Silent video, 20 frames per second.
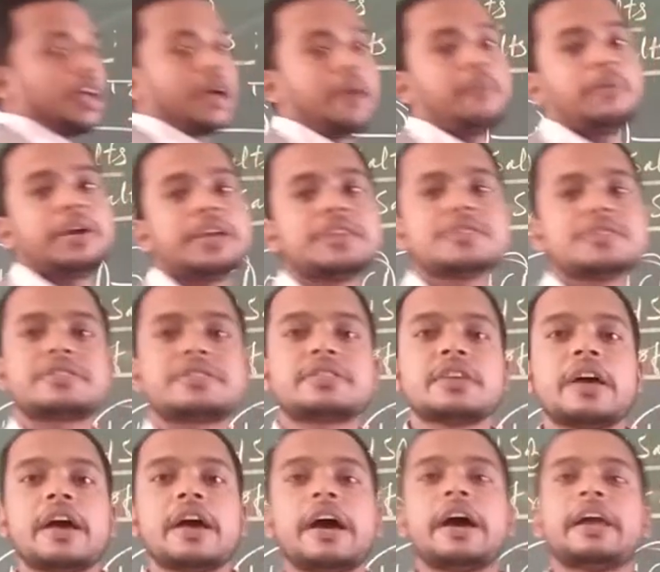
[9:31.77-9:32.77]
Means
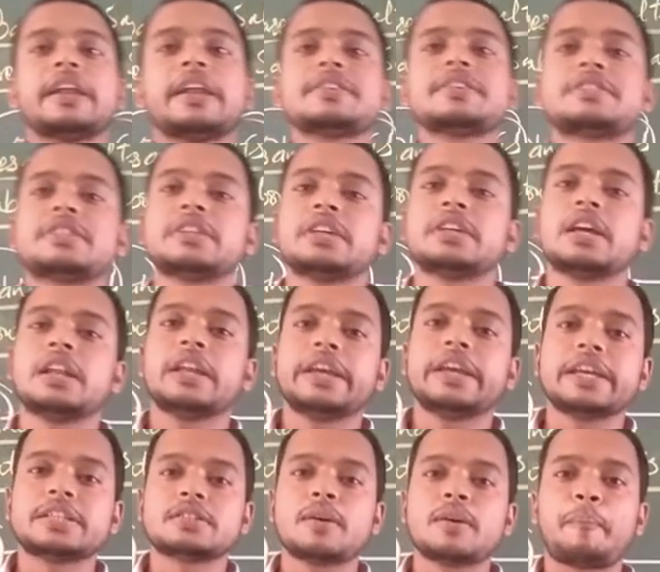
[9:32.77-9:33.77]
NaCl
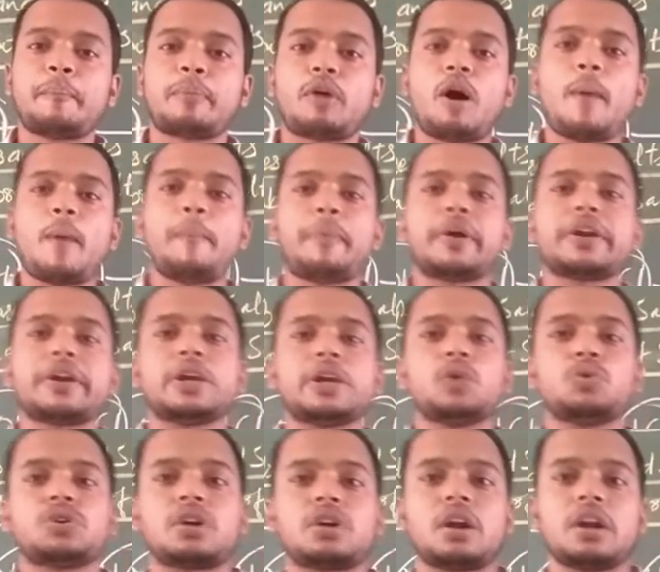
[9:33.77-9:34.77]
is a proper
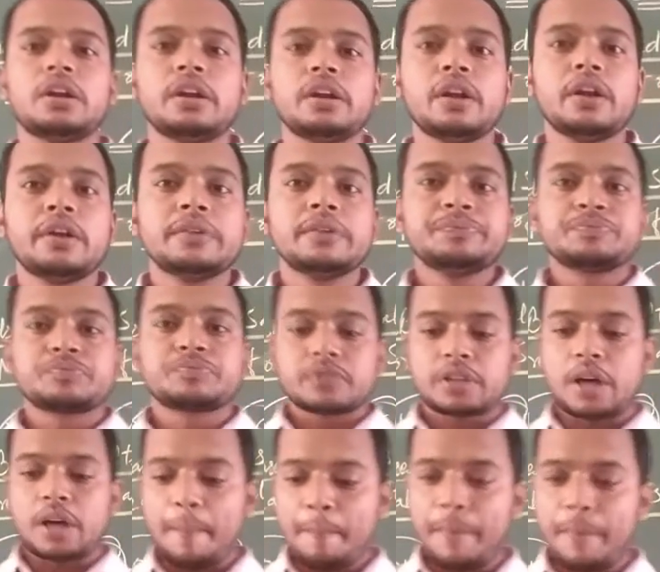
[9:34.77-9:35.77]
neutral
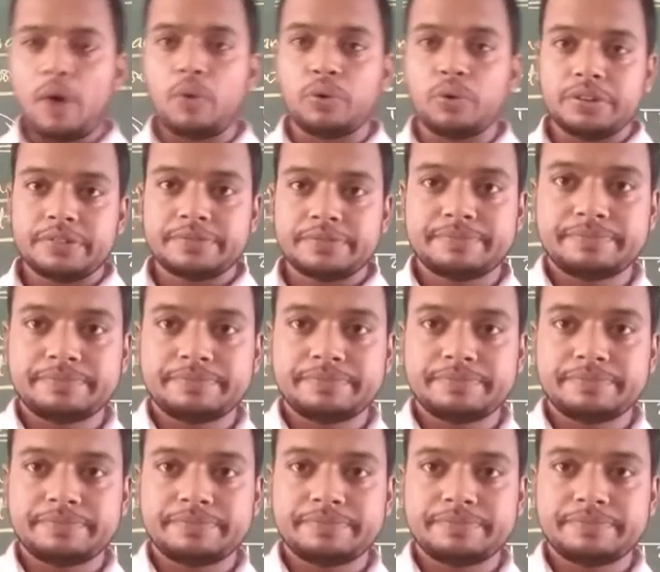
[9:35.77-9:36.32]
compound.